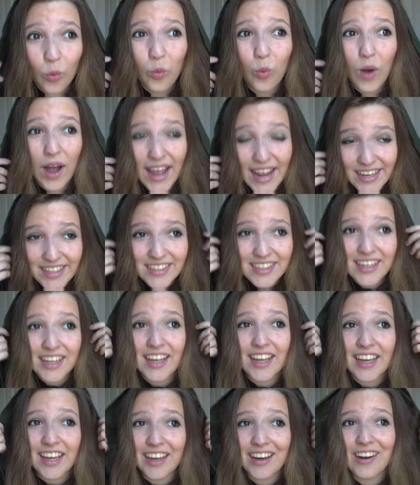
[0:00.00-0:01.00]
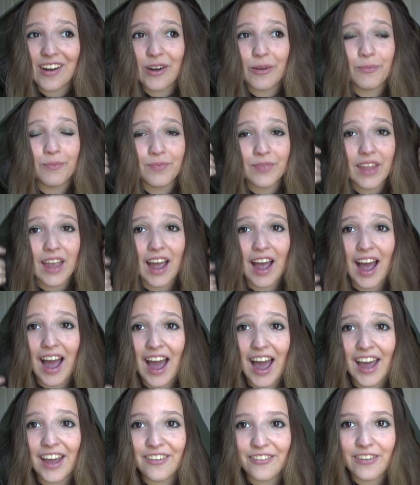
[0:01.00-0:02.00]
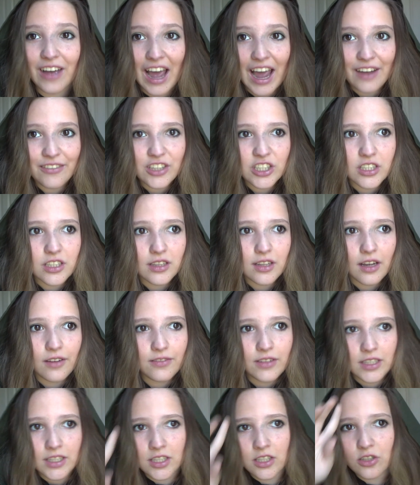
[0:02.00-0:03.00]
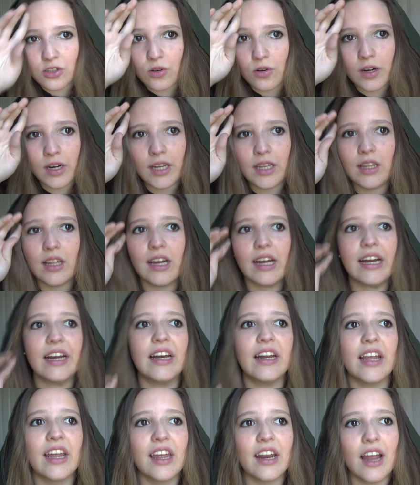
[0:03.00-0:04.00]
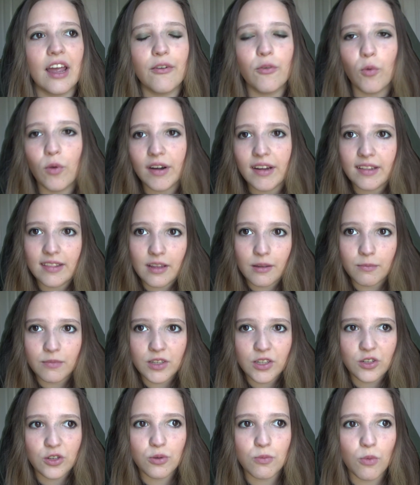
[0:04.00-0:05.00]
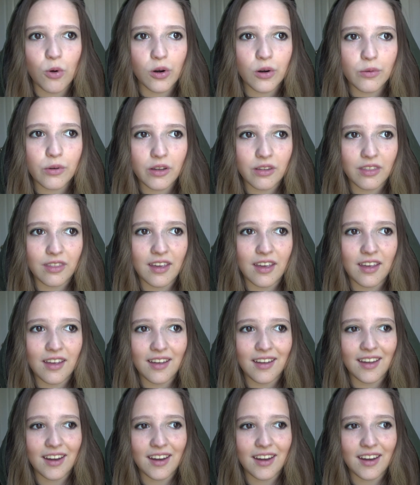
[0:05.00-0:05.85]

What? You know, I've just loved this storyline, and I wanted them to do more with it,